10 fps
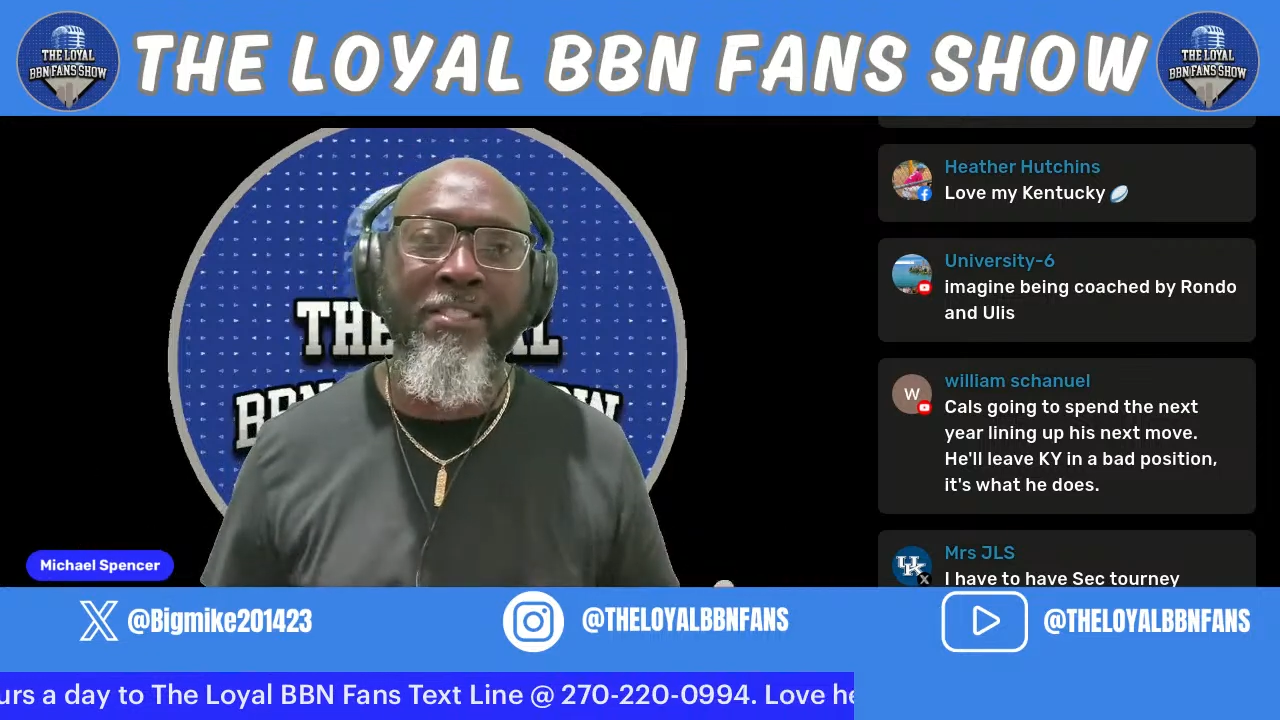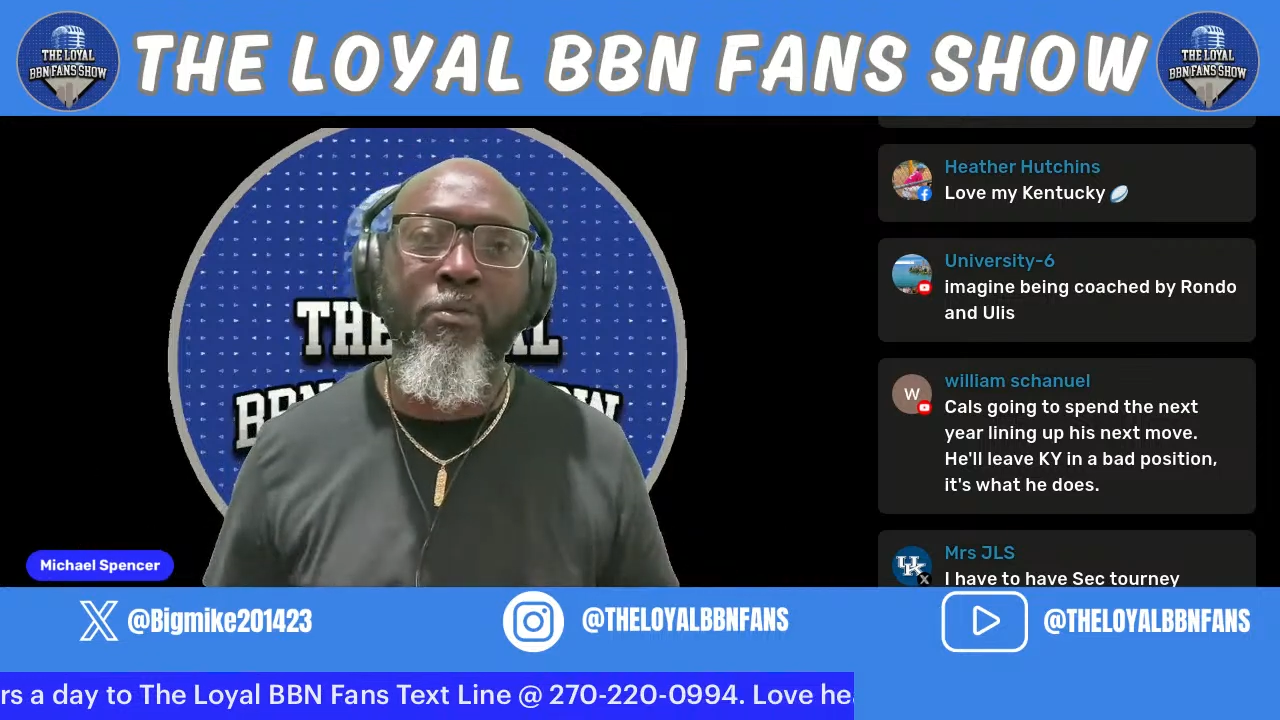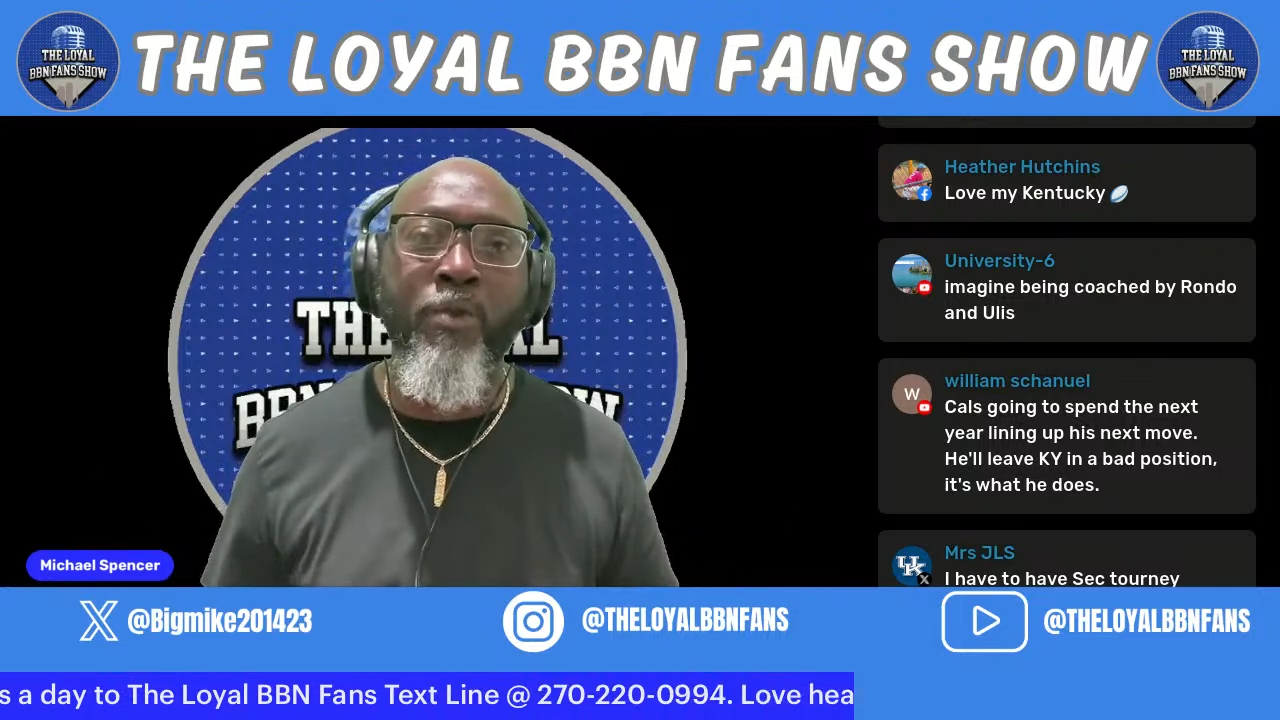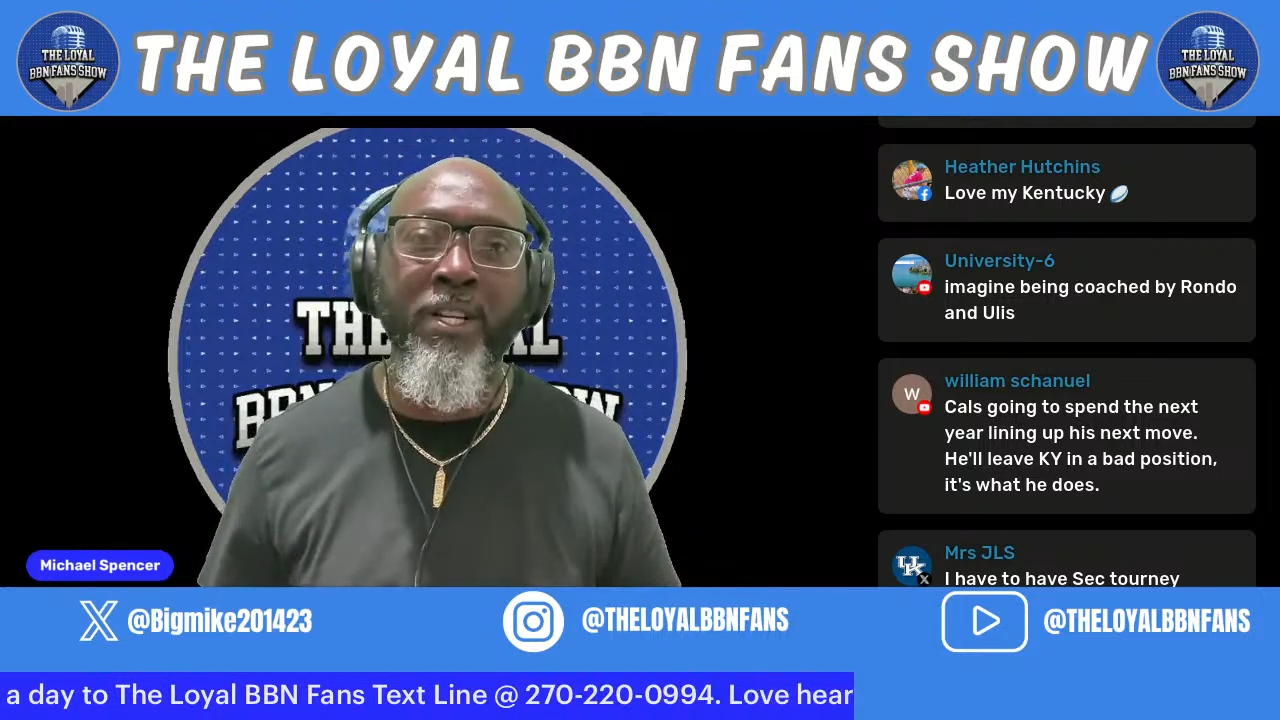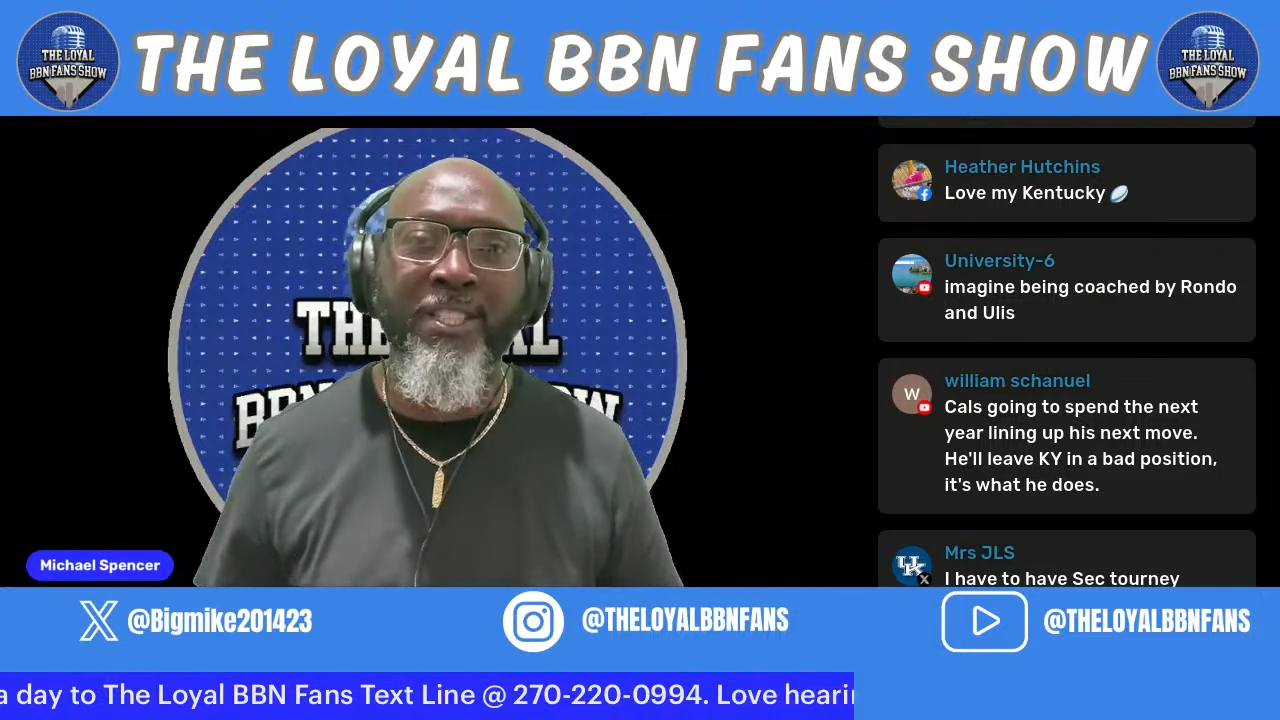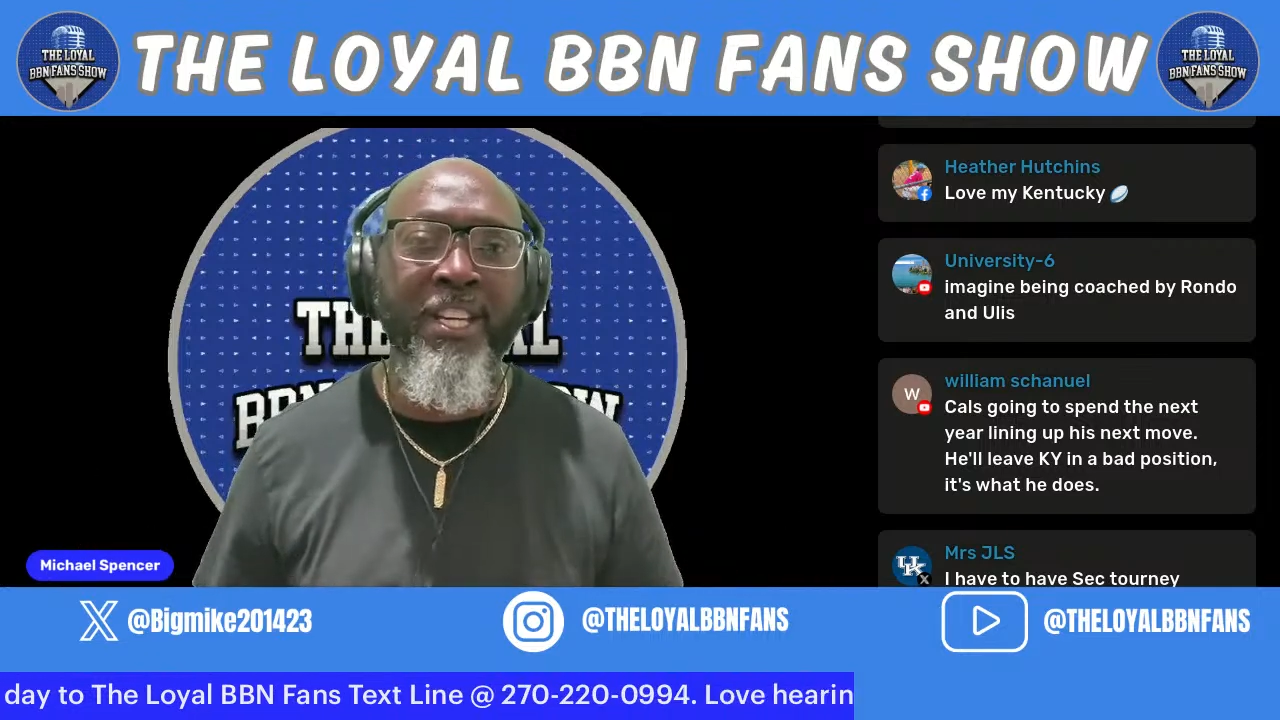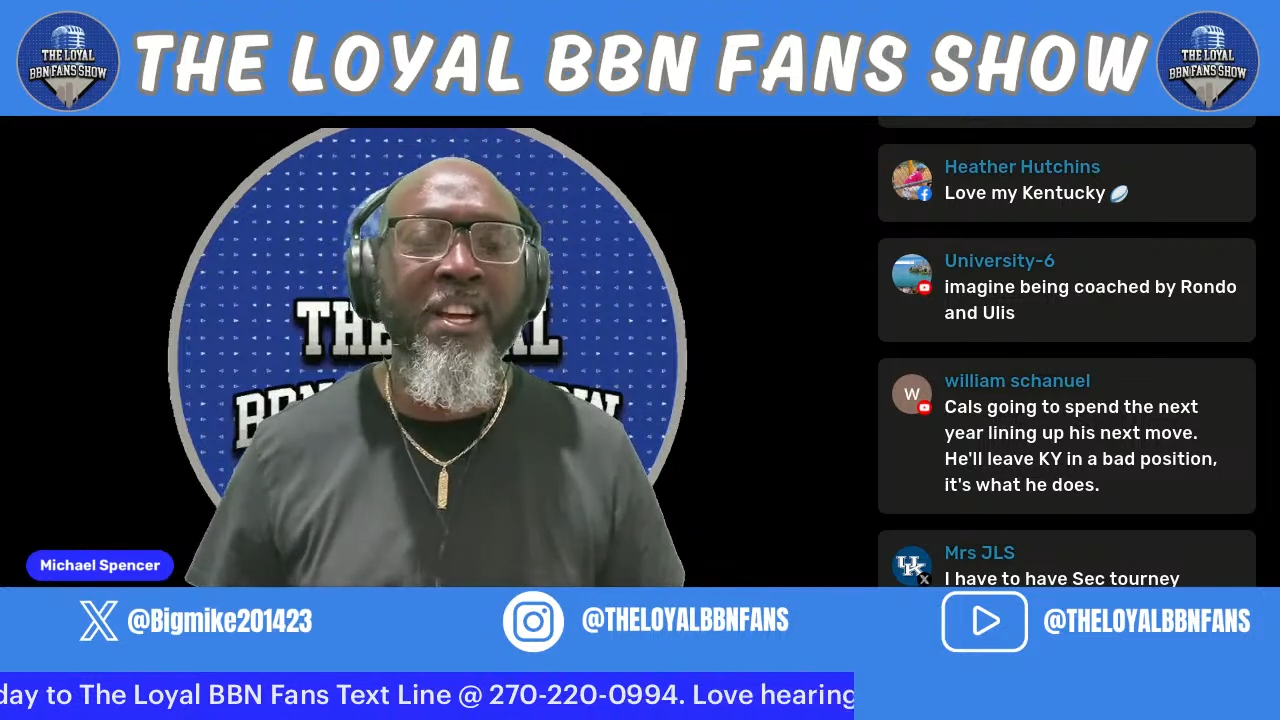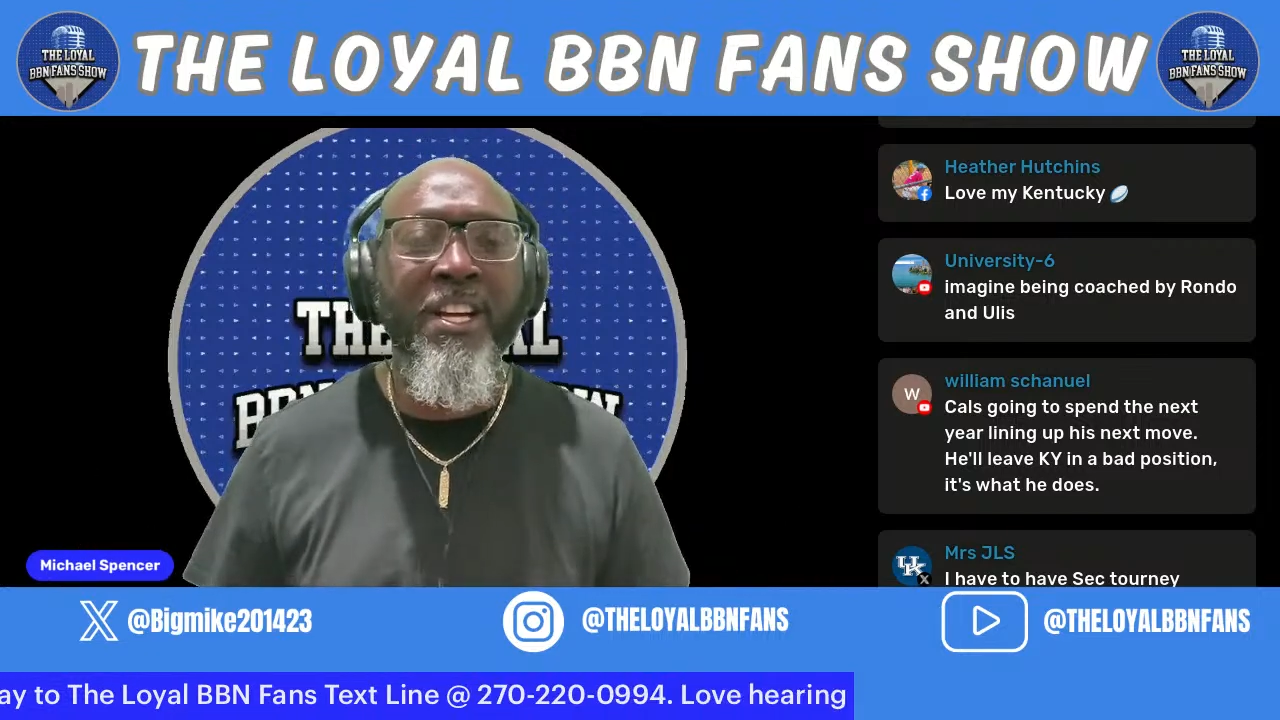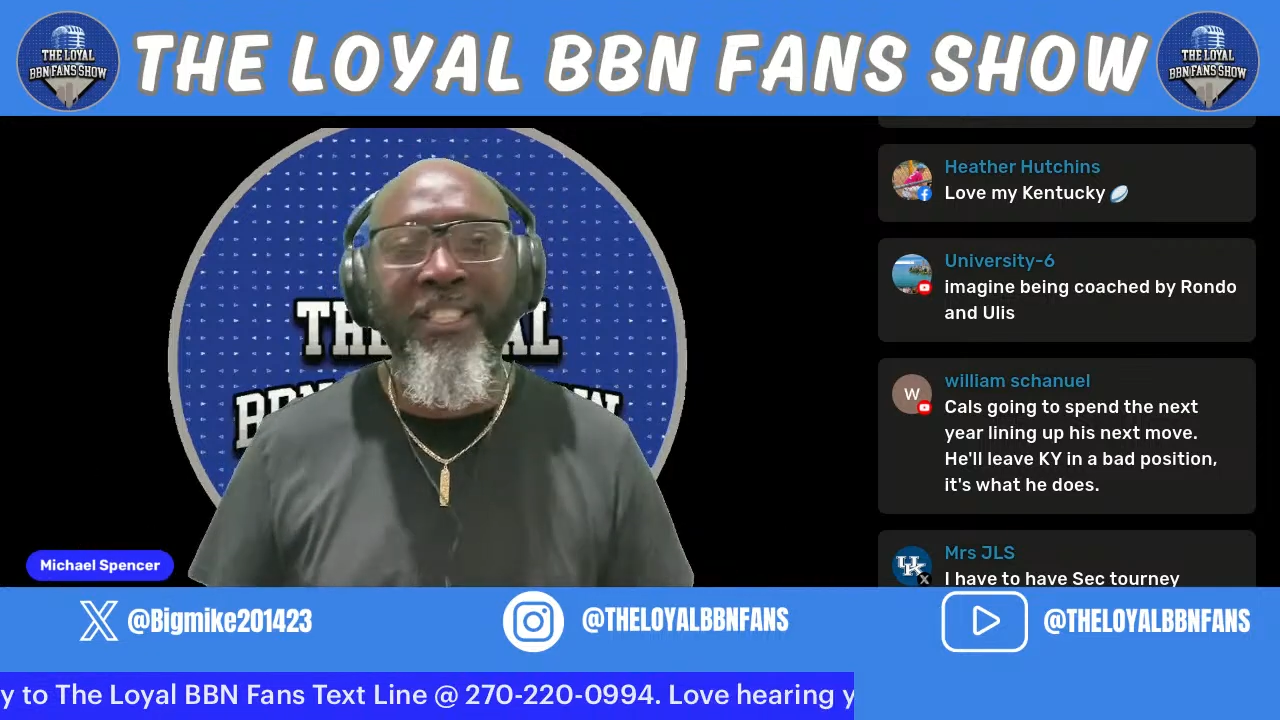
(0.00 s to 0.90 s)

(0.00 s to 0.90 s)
someone, see,